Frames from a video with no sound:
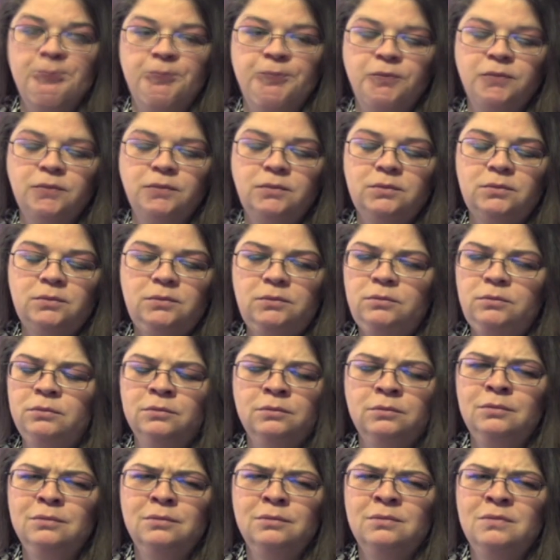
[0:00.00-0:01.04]
And
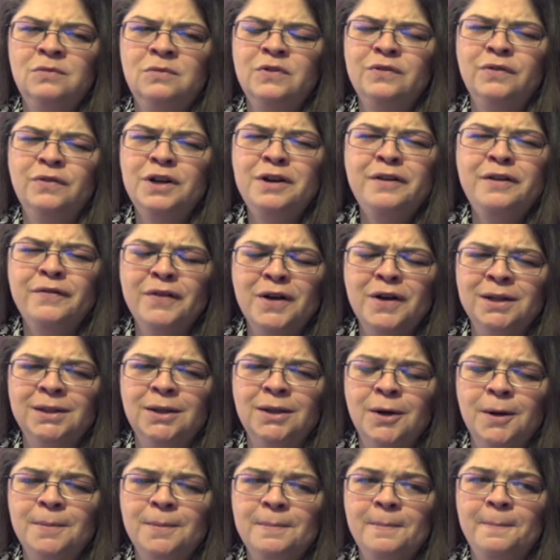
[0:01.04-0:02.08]
very fucked
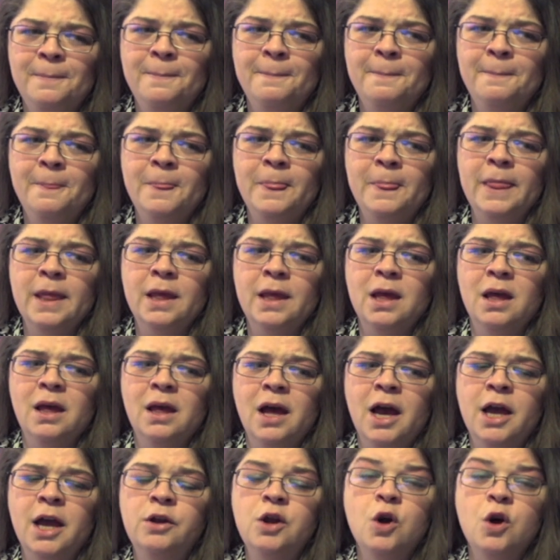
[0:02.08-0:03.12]
up.
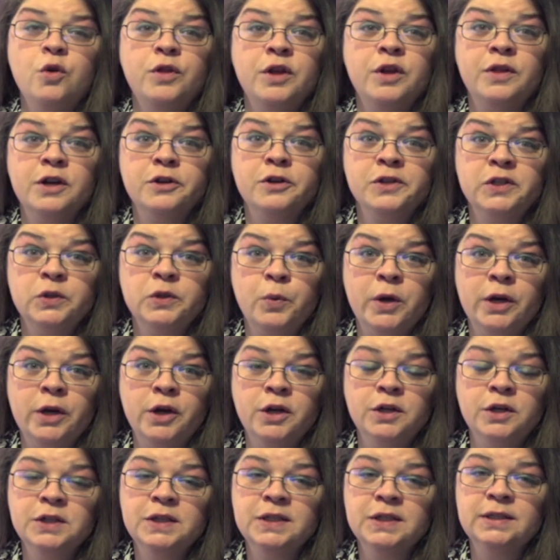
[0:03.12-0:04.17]
I know that they're
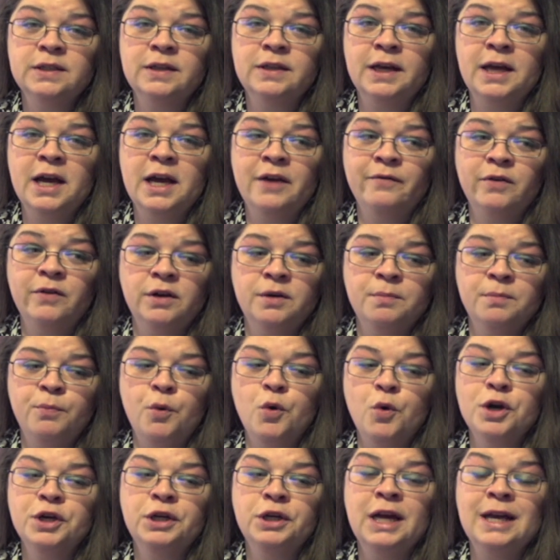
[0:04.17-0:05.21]
swingers. They have a
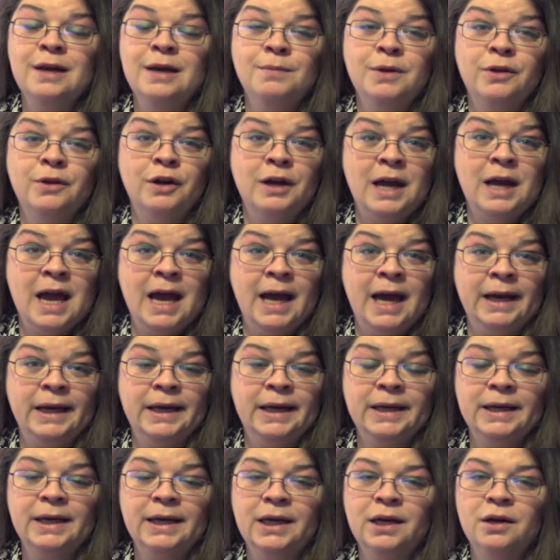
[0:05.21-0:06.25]
board game in their
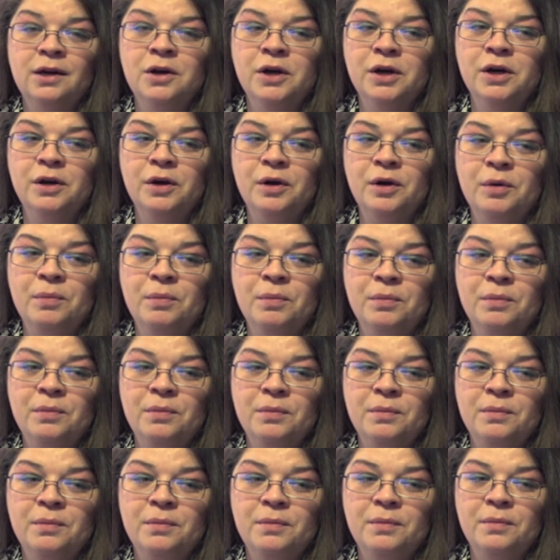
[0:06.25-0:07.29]
attic.
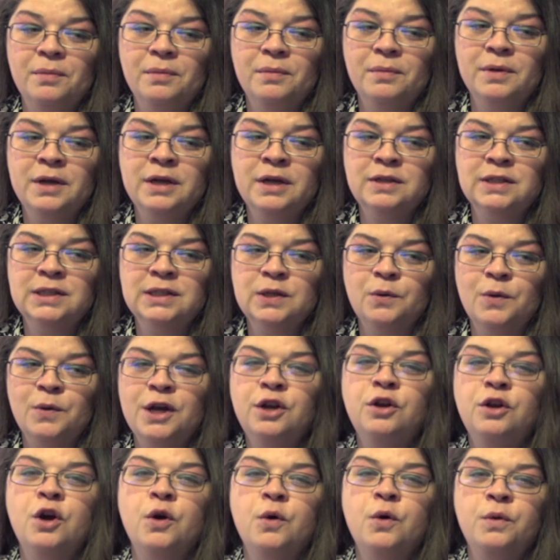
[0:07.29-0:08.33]
And so I
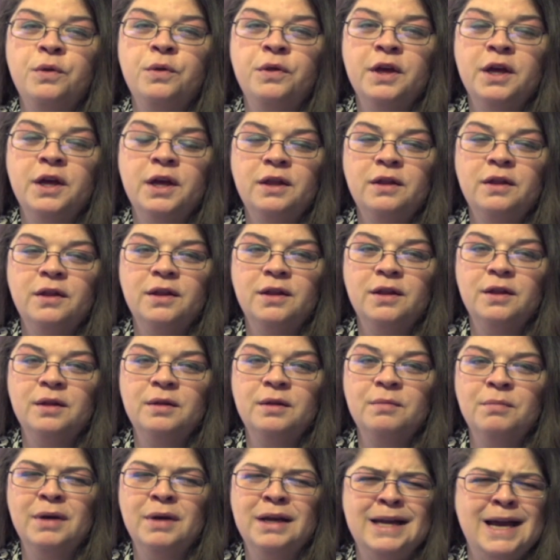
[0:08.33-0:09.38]
know that
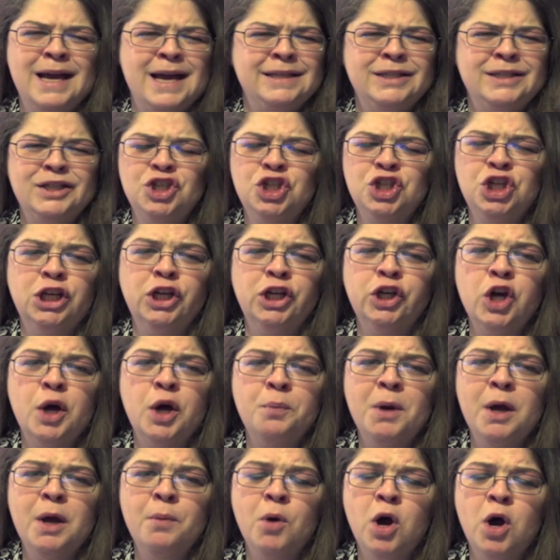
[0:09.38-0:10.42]
my dad's cheated on
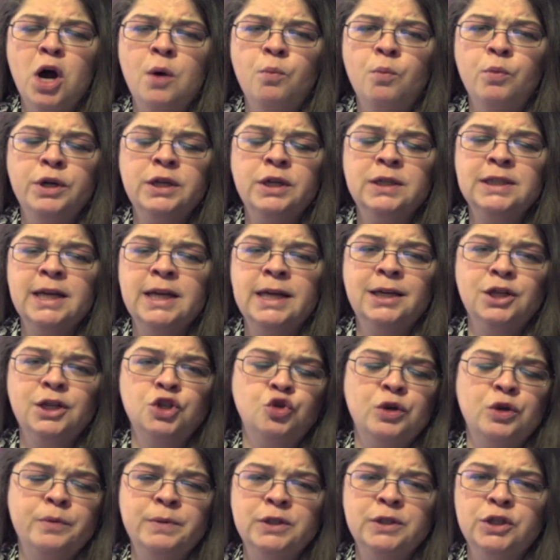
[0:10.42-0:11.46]
my mom when he's taken
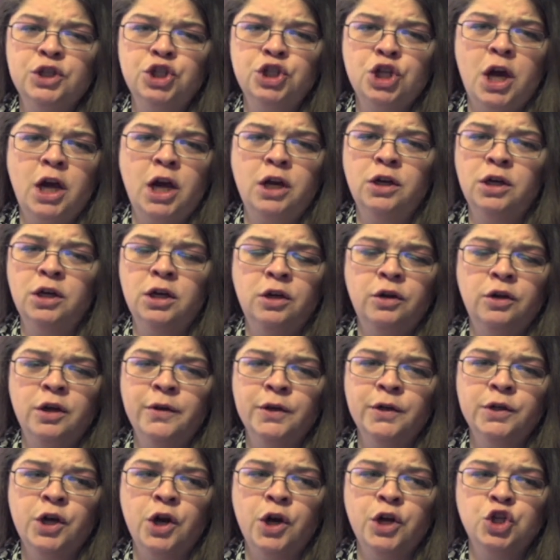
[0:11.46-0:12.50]
trips to China and
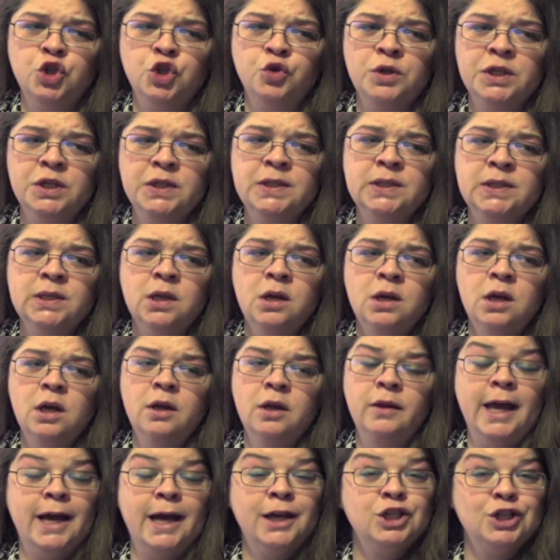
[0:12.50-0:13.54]
other countries.
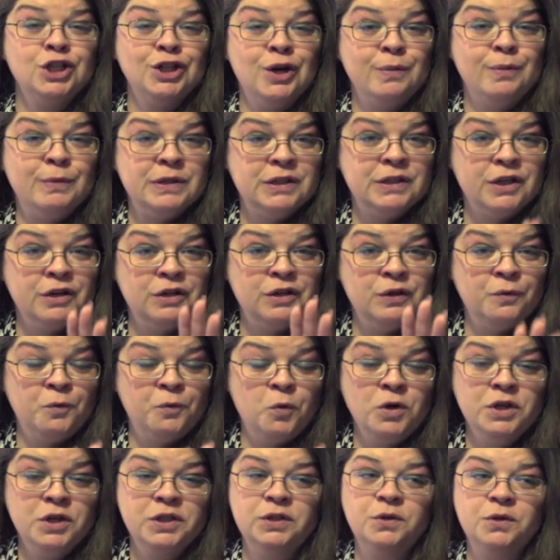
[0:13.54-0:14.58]
They actually almost got
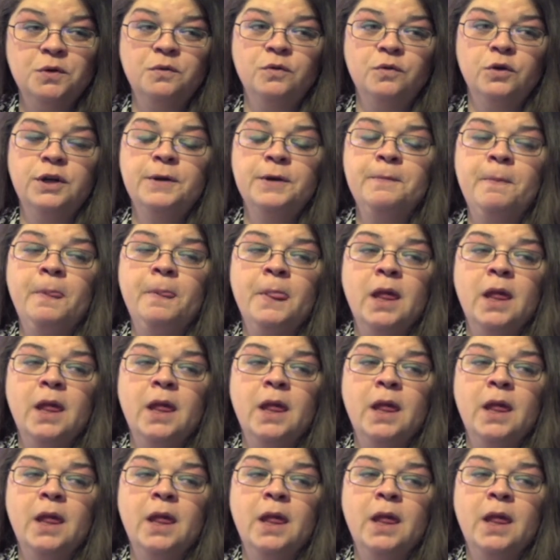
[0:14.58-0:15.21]
divorced over it.